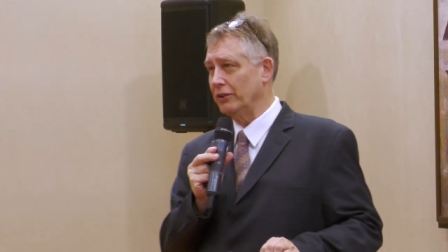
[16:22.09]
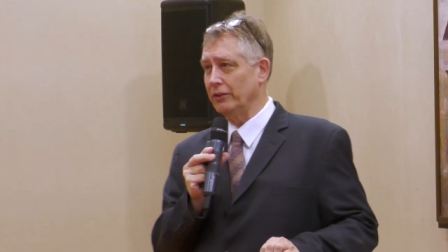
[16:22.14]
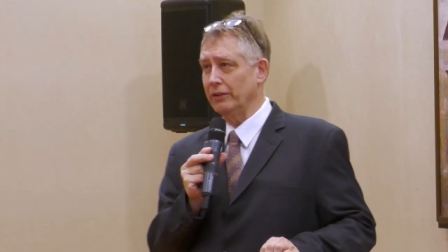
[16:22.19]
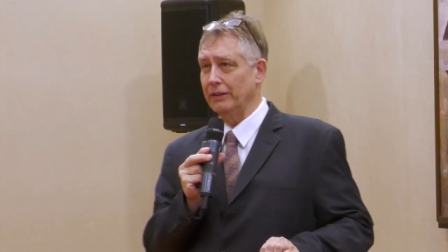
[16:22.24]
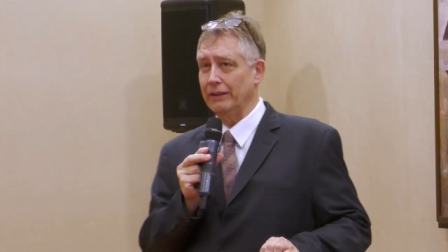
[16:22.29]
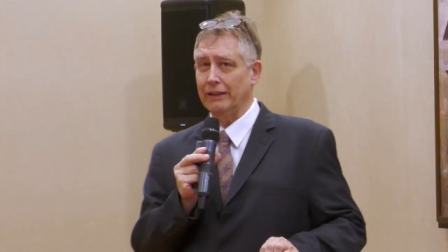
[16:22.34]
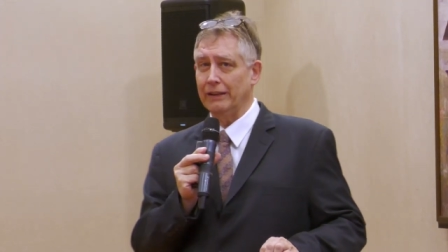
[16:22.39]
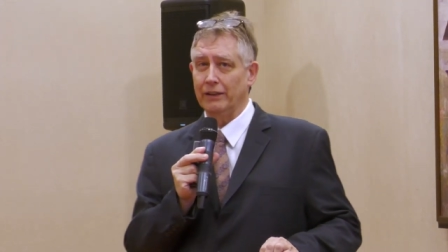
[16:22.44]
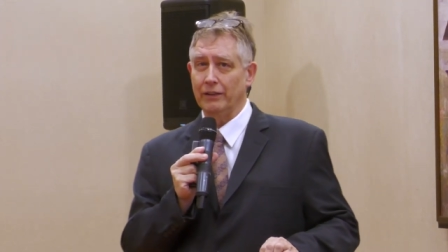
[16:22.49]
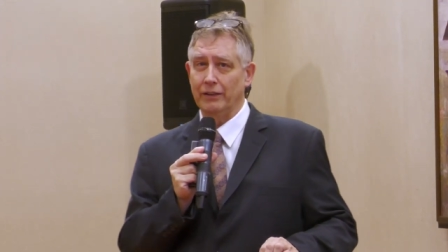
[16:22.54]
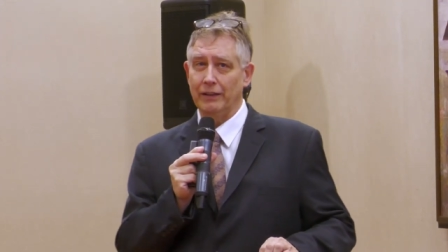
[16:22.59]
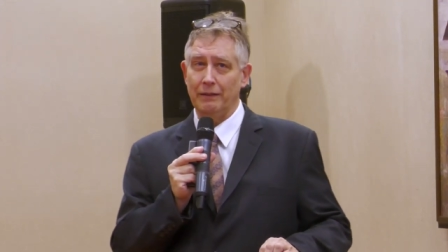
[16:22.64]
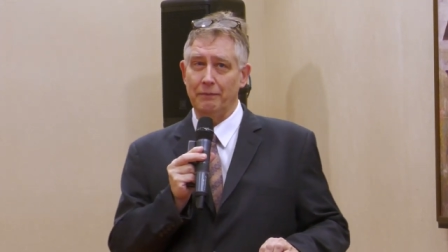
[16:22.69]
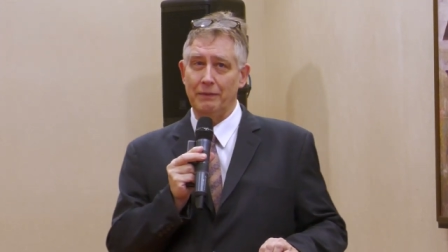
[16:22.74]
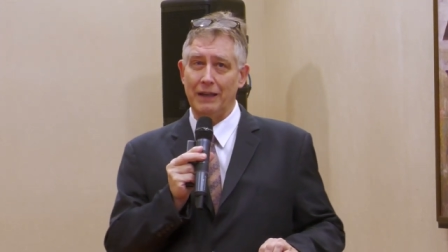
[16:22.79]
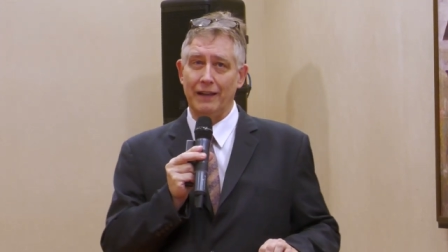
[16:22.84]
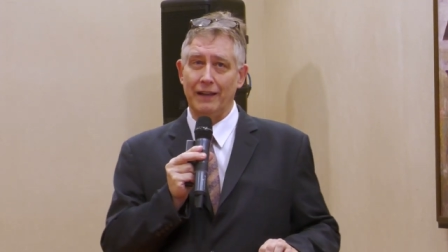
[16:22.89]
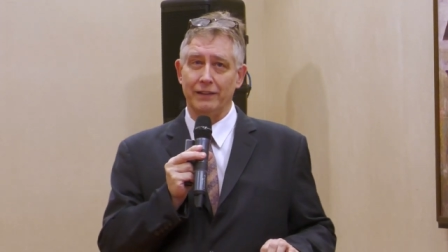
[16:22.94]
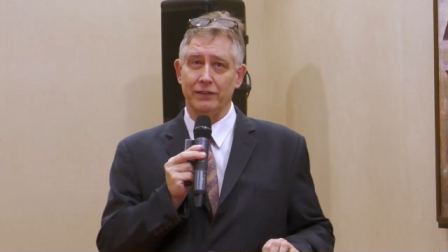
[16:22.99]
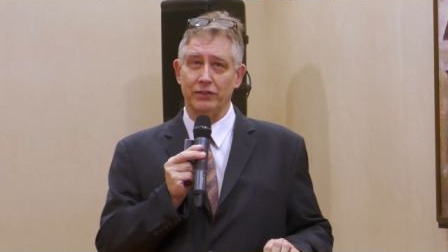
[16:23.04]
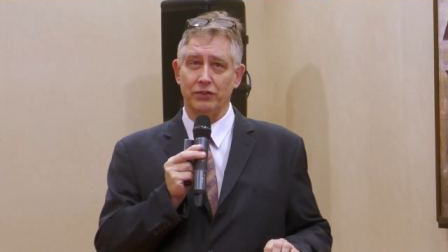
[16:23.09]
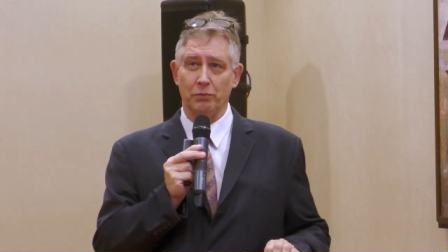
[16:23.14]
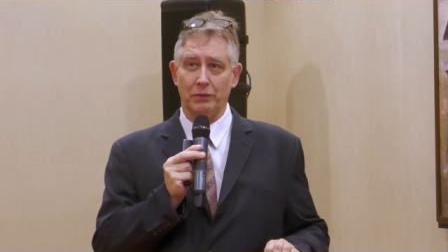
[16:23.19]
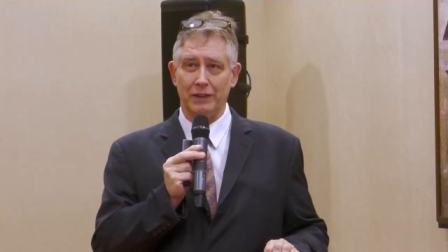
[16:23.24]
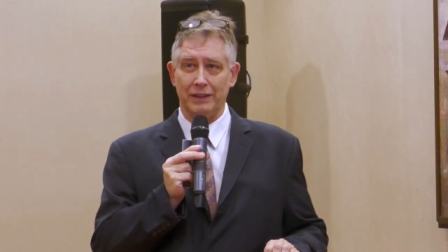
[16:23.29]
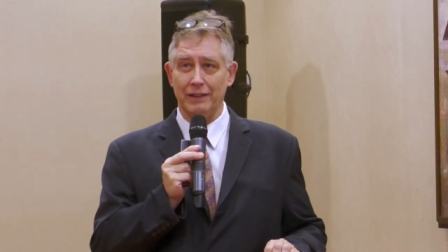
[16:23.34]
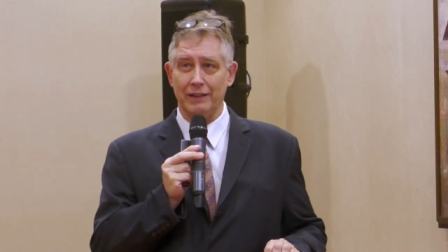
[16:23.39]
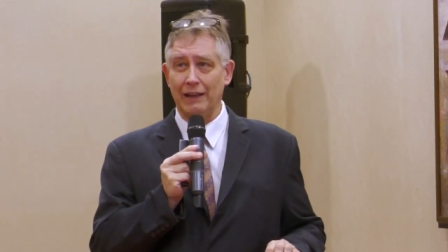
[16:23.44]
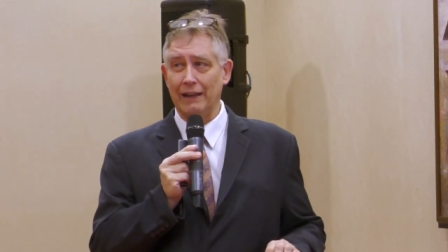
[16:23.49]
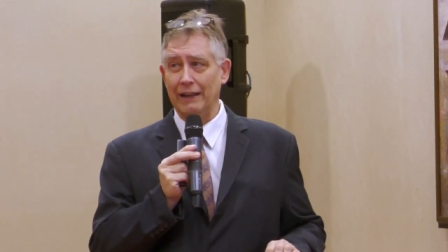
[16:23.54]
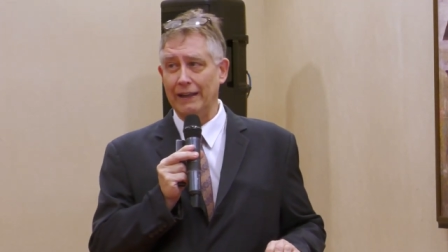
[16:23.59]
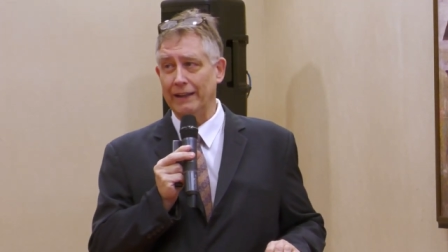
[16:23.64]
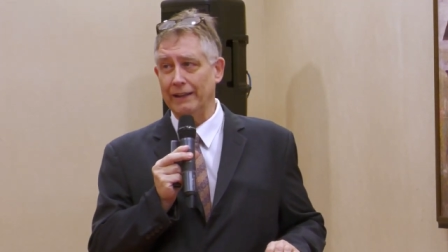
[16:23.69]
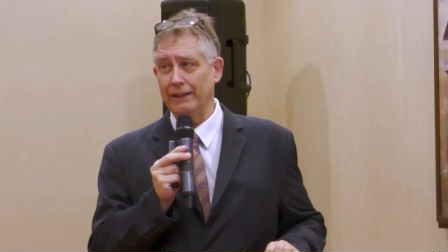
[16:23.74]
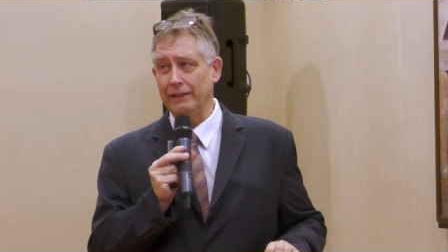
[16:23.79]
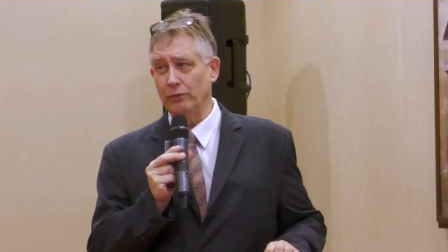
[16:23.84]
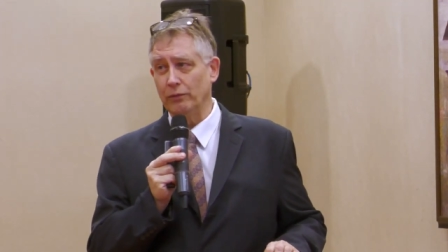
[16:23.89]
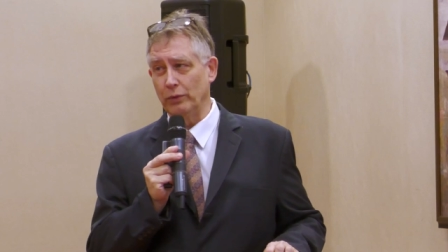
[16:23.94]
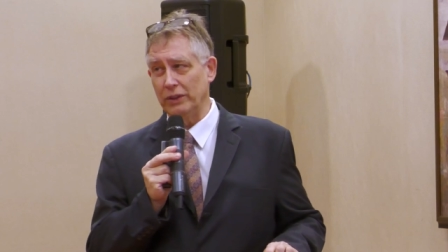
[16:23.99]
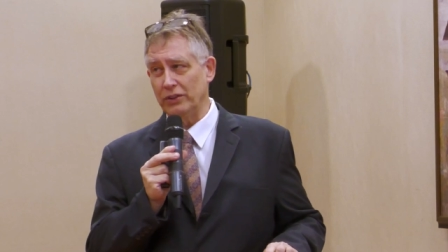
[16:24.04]
curing your M S with
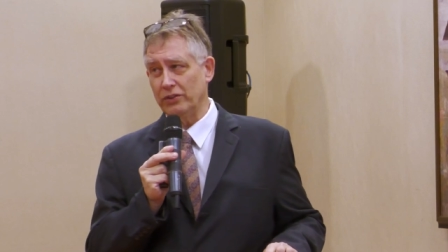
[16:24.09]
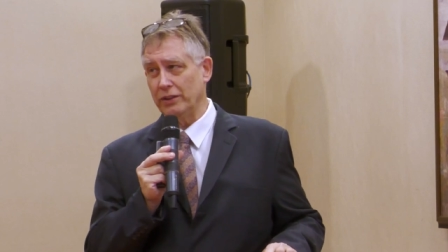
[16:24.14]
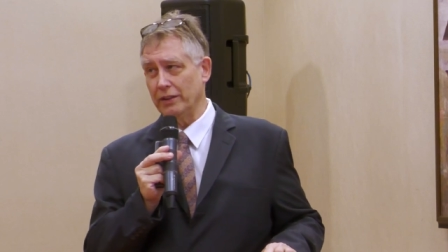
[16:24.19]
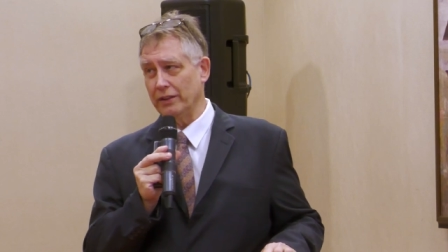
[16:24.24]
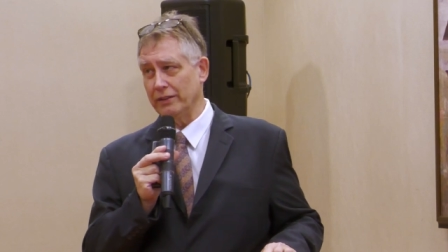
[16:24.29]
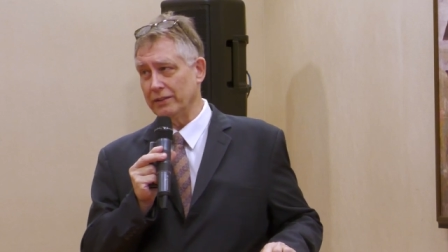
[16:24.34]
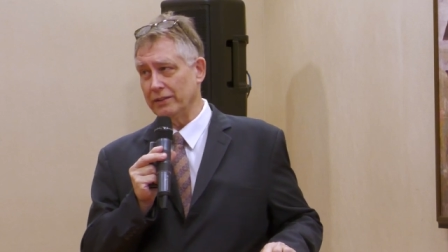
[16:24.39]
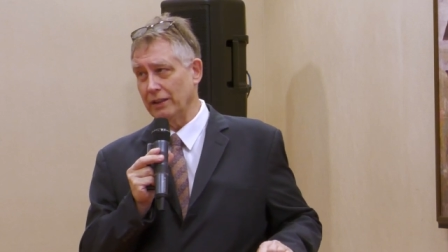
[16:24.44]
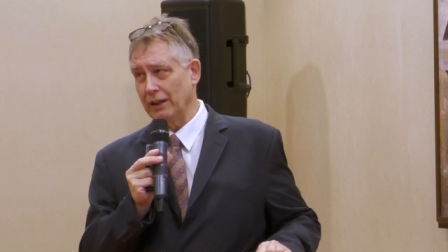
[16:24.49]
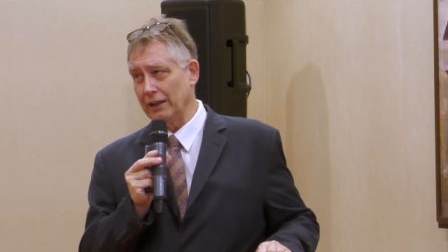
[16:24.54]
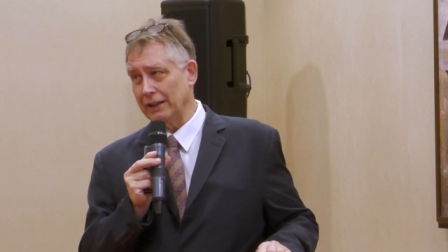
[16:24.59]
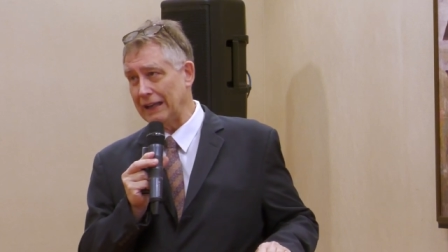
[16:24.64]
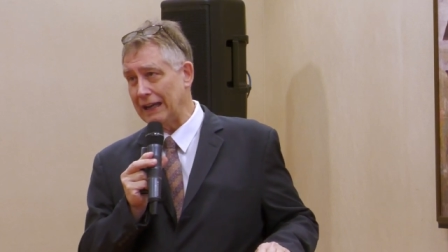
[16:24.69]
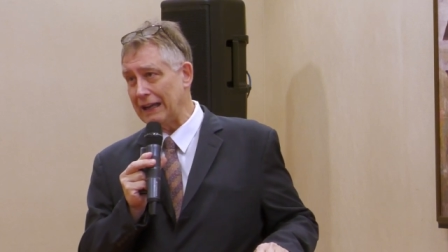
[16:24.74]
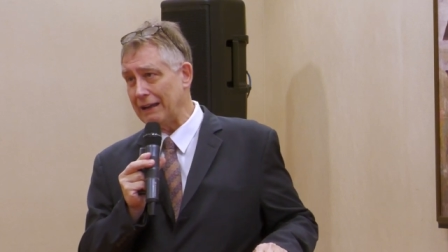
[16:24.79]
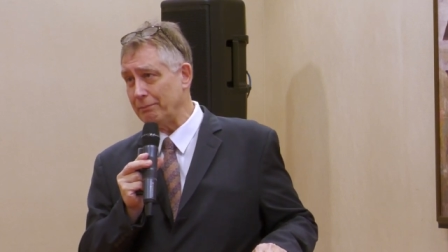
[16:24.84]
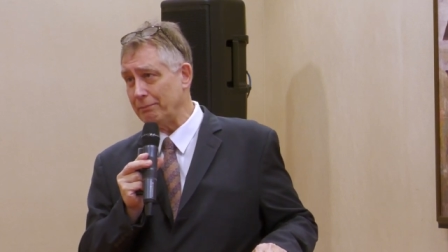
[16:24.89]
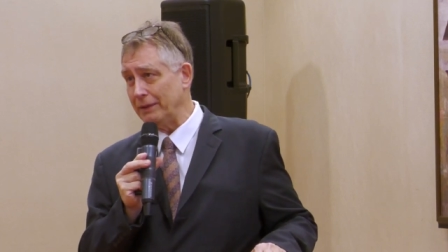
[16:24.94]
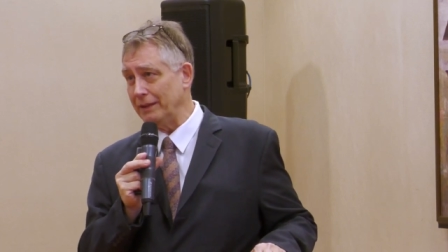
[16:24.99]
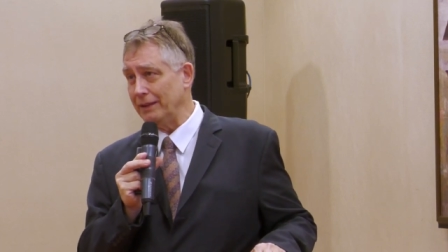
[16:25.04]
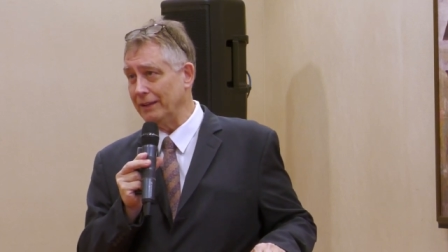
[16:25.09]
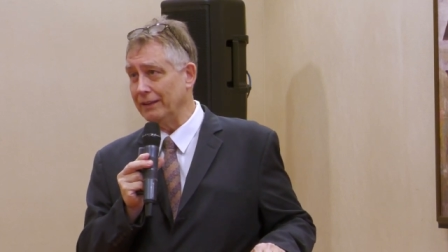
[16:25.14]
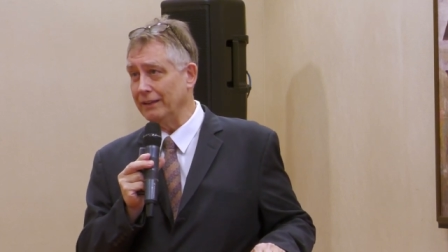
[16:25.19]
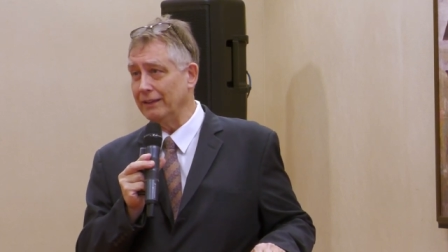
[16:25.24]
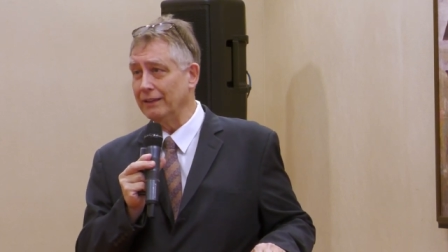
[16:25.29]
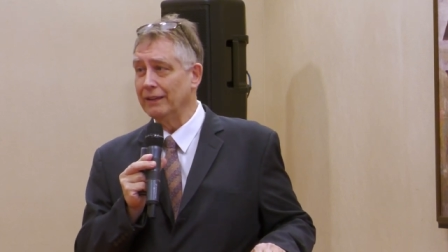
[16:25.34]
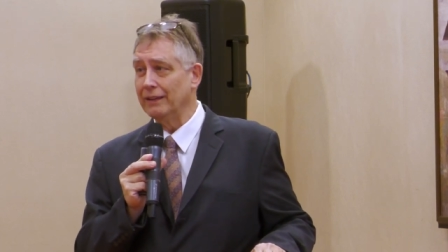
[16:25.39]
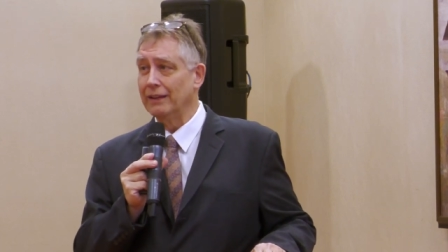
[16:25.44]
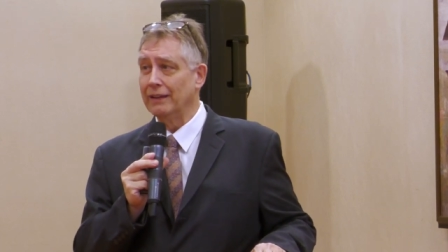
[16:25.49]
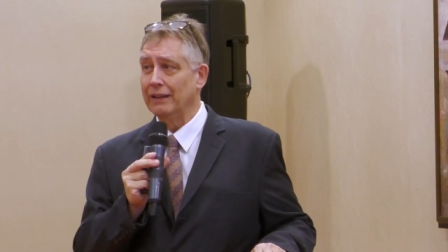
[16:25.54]
diet, which does not happen.